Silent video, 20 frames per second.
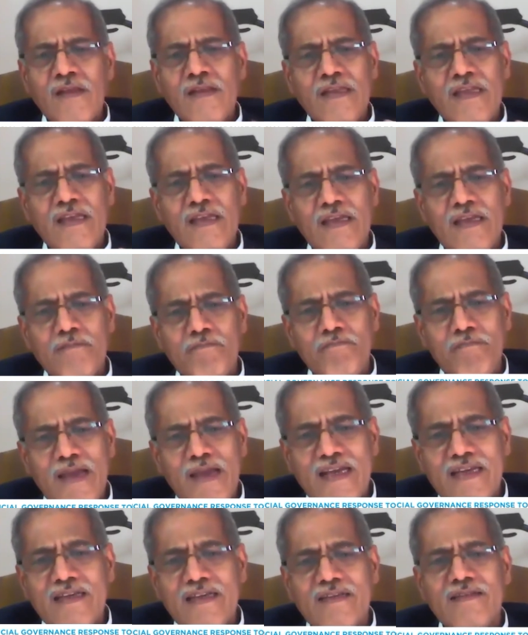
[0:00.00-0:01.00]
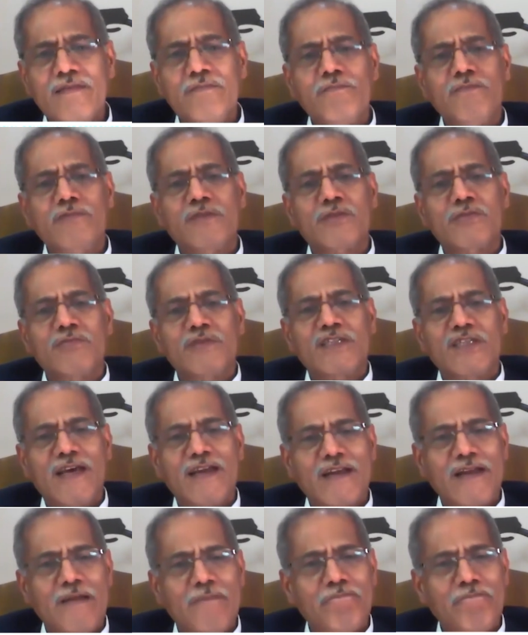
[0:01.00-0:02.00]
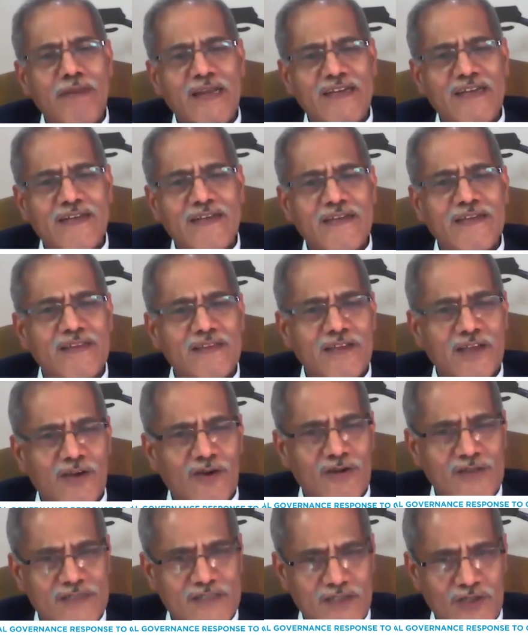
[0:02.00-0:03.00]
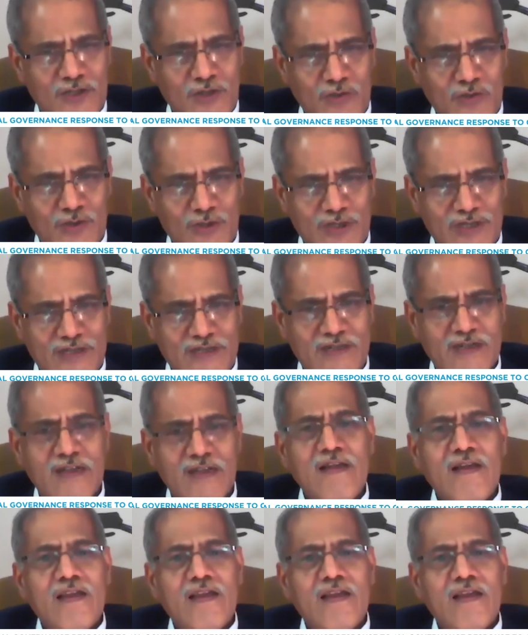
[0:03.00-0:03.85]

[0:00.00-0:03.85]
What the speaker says: the mechanisms which are embedded in the Constitution,